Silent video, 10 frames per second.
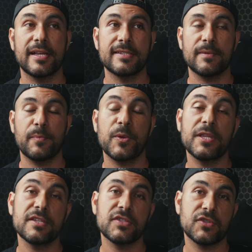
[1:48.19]
has a
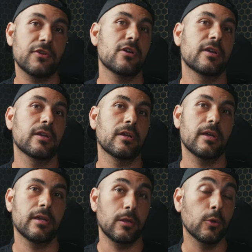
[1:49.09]
pretty strong
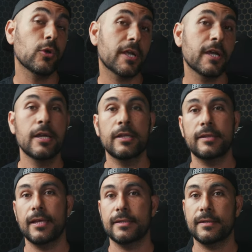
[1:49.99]
look
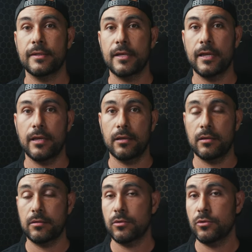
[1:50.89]
that
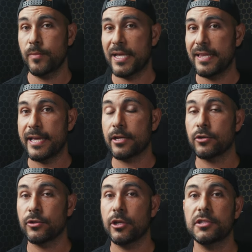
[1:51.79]
you may like
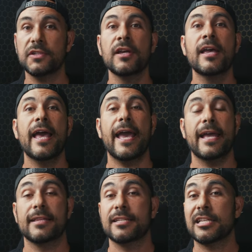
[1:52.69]
or not,
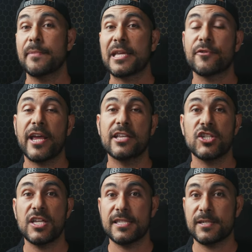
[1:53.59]
and the dynamic
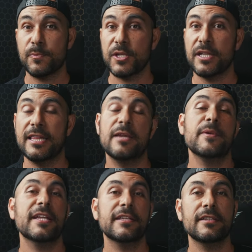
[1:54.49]
range it's pretty
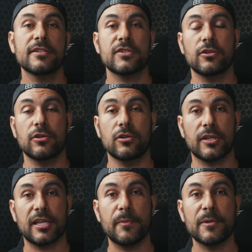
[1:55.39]
limited,
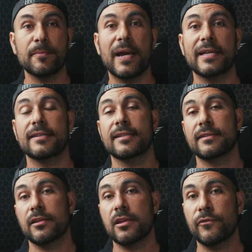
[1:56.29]
so keep in mind that
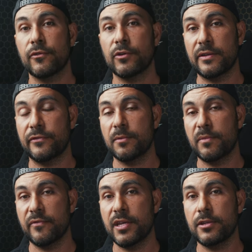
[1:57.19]
if you wanna
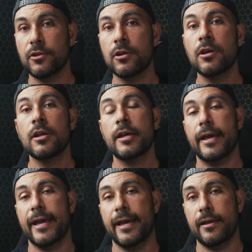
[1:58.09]
film video,
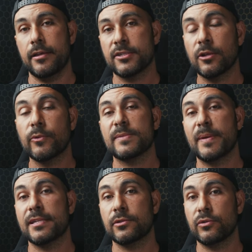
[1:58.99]
it's always
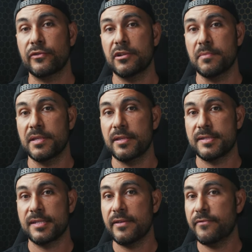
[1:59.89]
better to film in
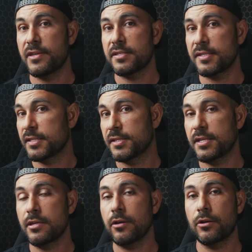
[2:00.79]
CineB,
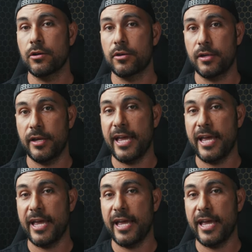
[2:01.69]
CineD or